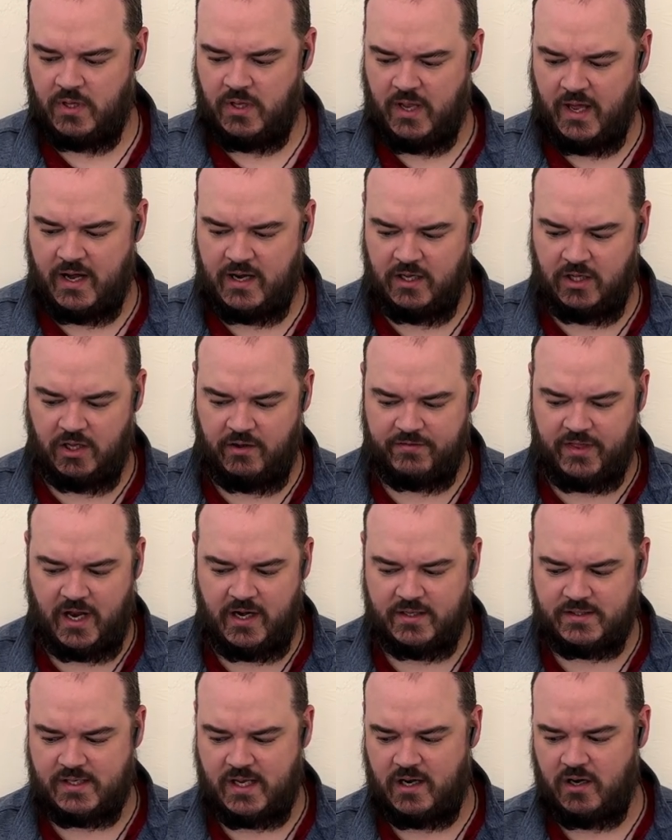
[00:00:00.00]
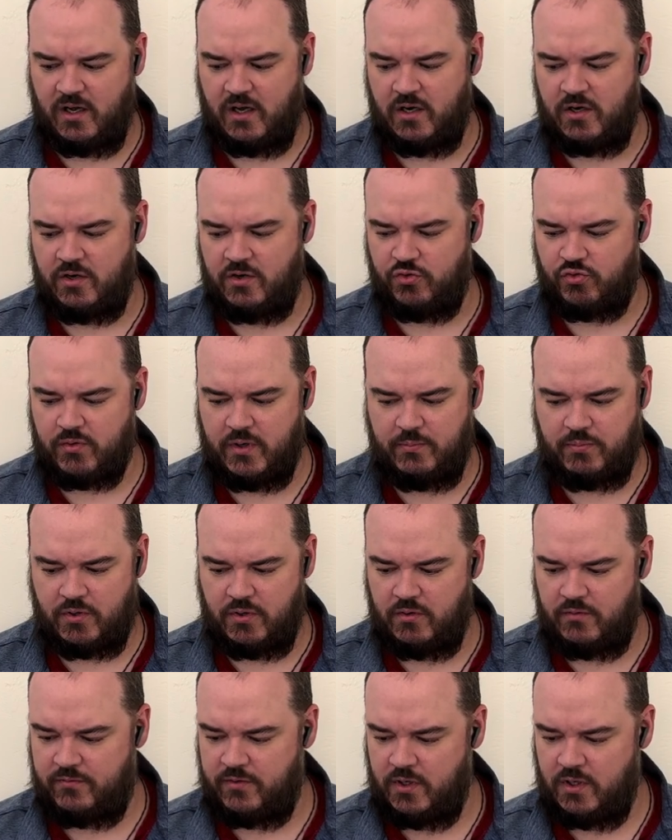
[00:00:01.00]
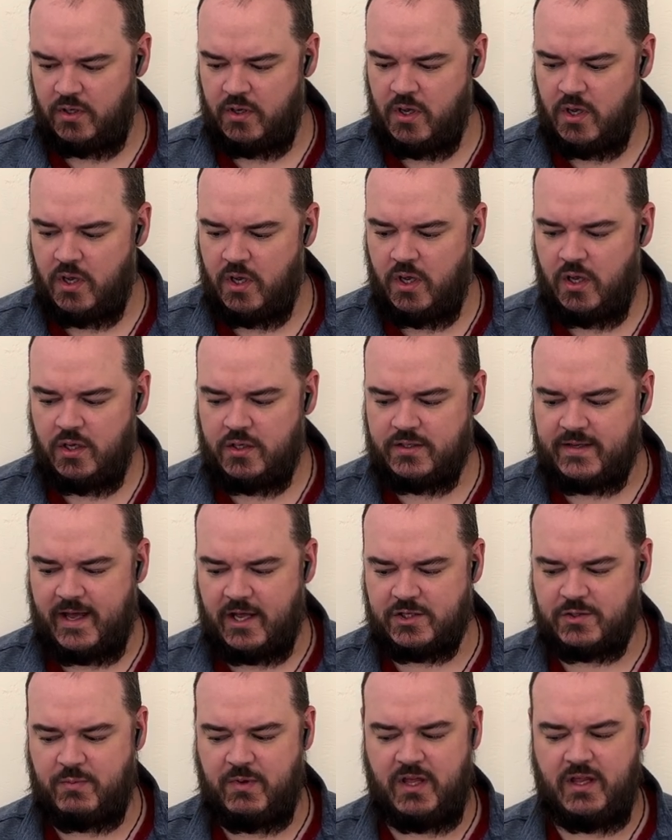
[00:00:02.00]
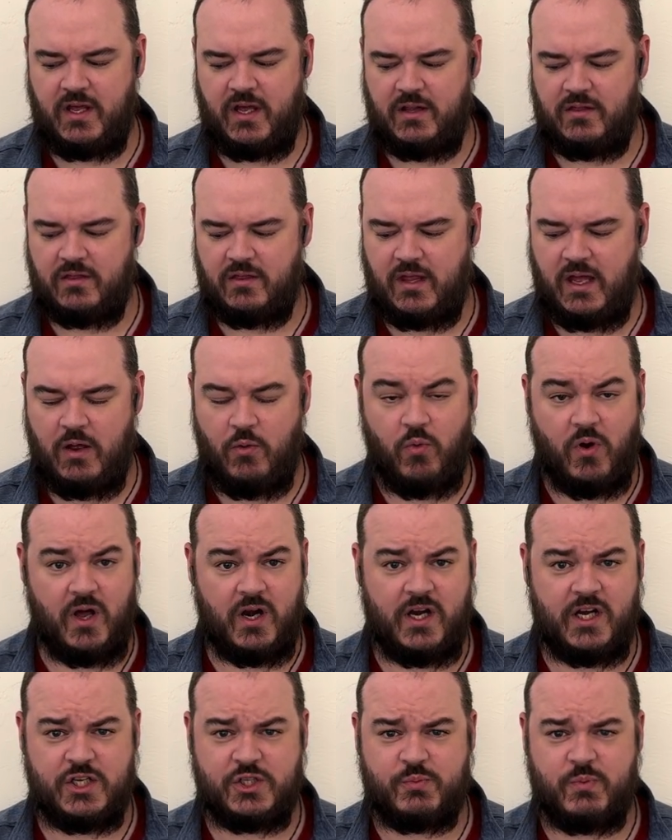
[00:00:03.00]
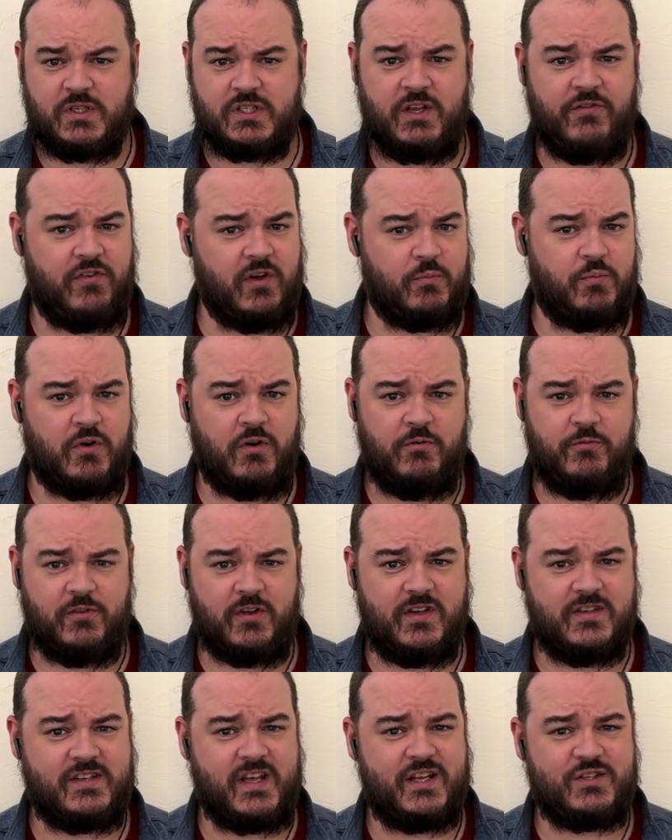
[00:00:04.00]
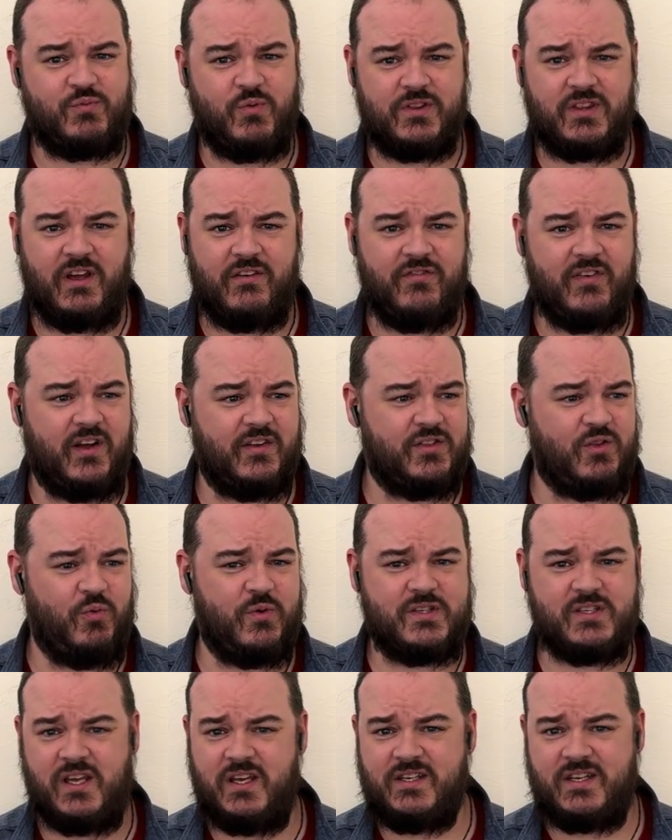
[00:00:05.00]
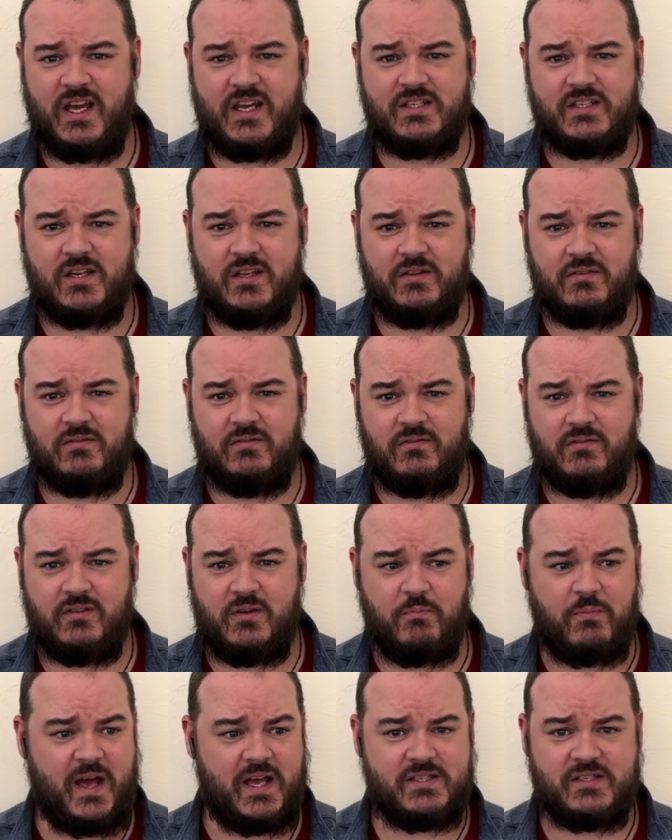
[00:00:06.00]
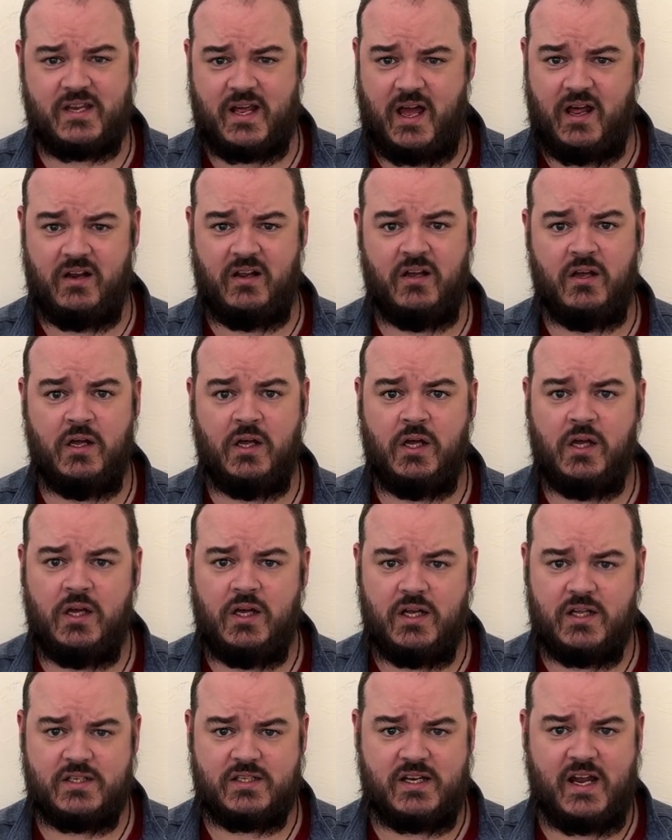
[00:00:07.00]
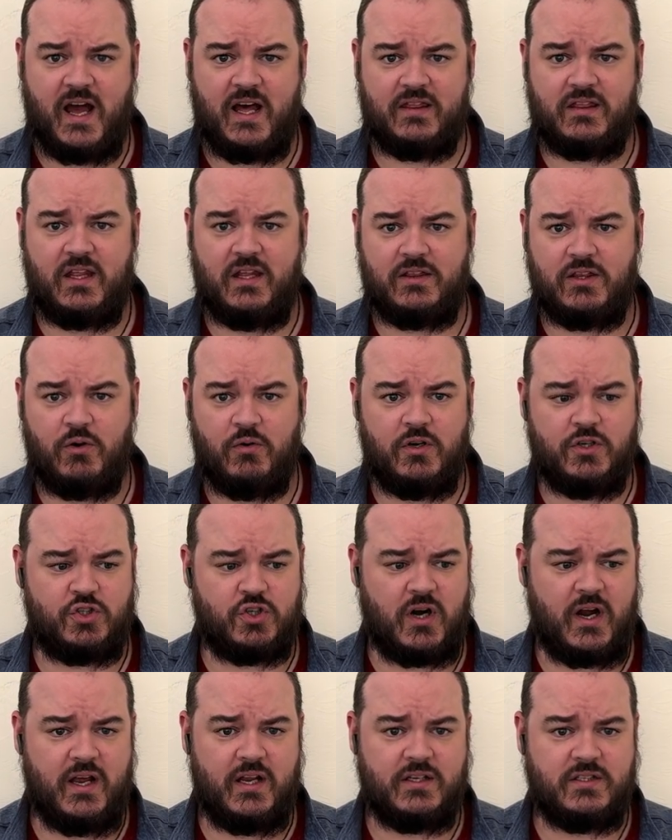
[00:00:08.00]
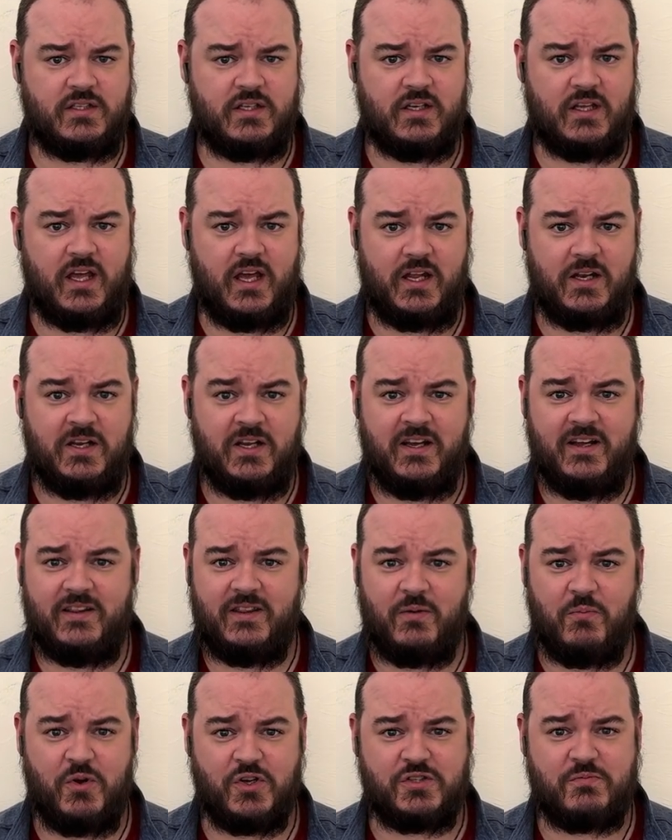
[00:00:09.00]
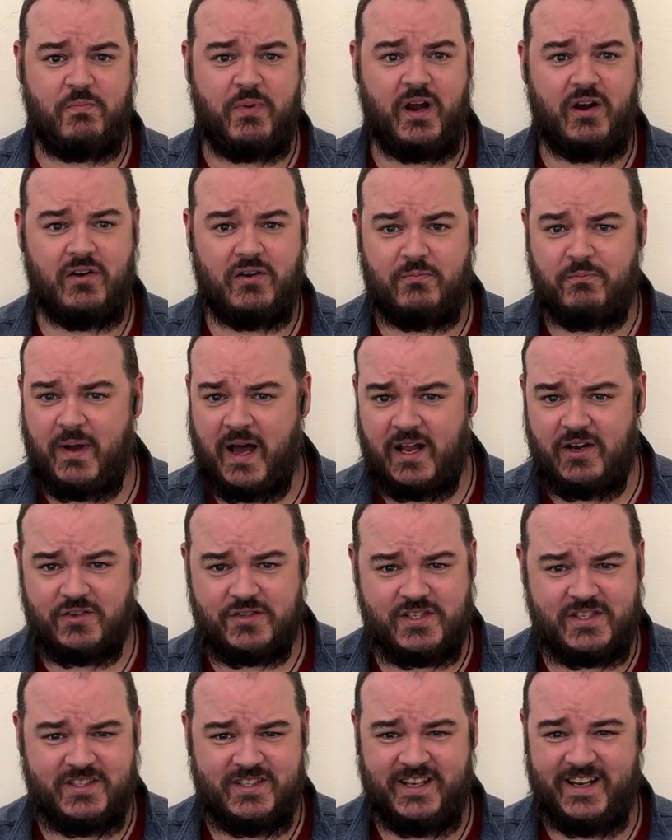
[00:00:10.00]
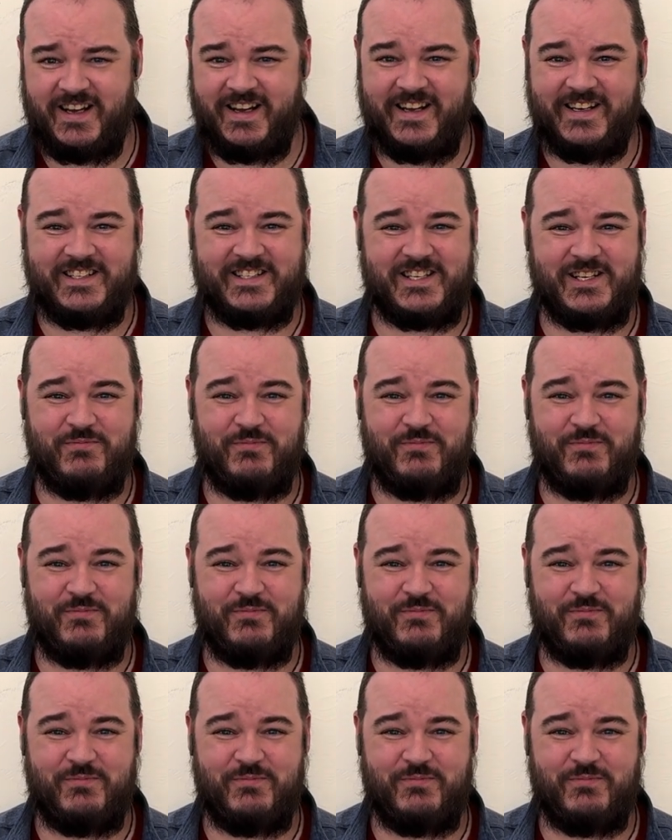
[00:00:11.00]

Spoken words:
And I love that it's at 103 proof. Tells me that they wanted a specific proof because that's what they felt the whiskey tasted the best at. It's not that they were trying to get the most barrel bottles to